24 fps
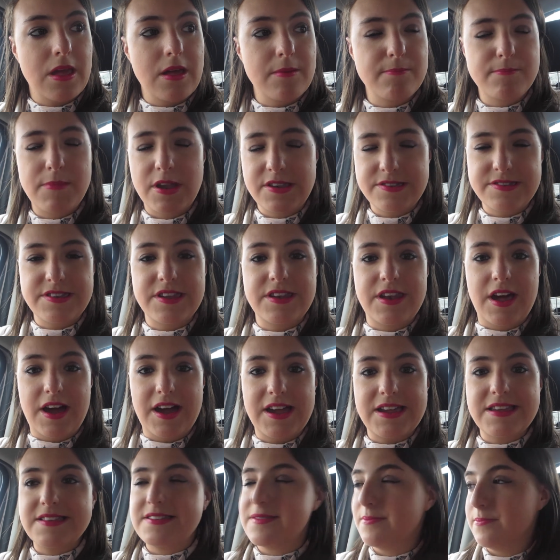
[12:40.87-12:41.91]
Monday
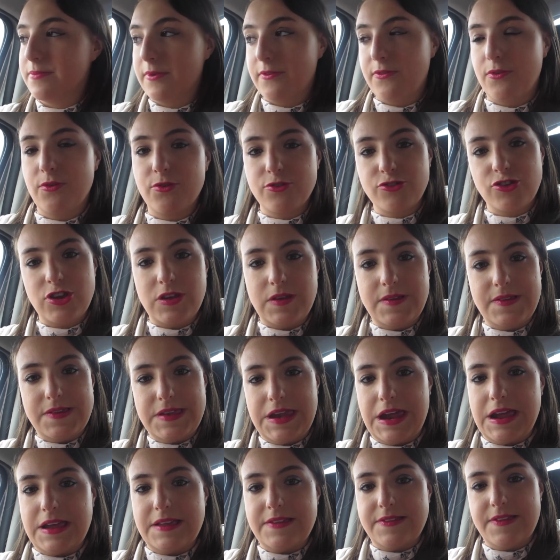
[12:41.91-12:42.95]
night before
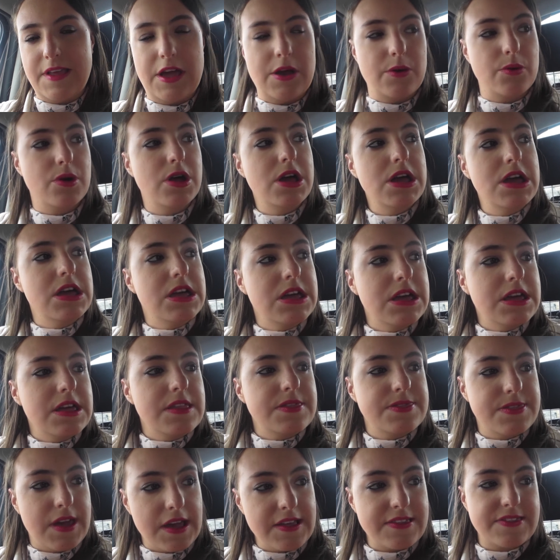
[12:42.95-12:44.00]
Tuesday. So
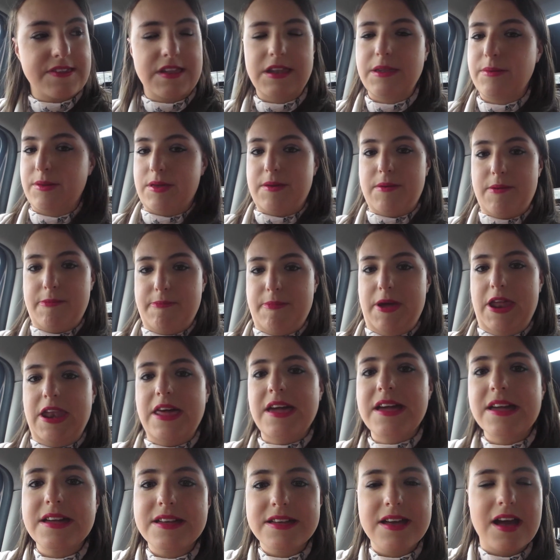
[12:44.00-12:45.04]
that's going to be a bit
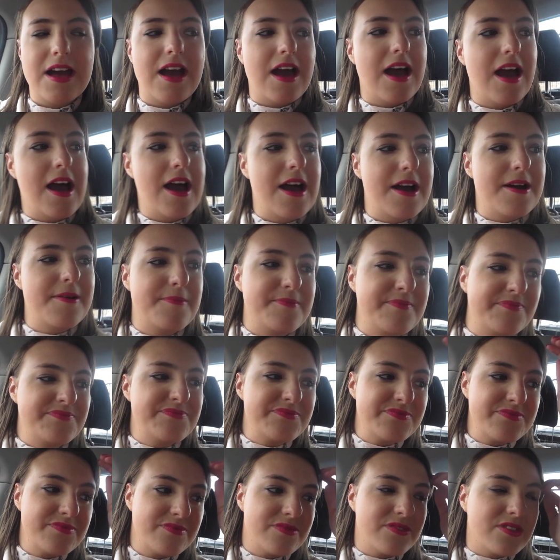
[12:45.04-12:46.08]
manic.
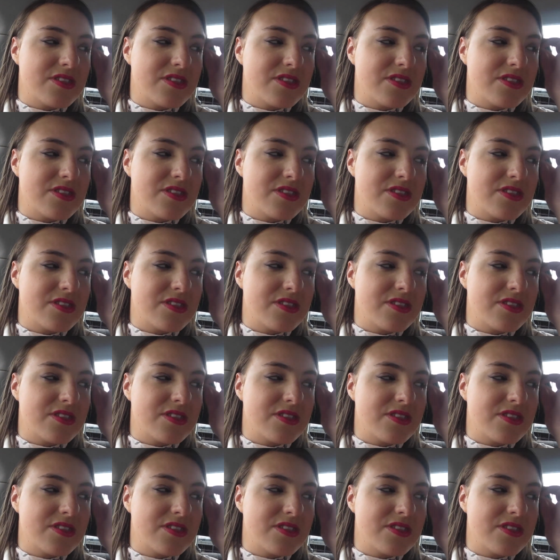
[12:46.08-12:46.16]
Um,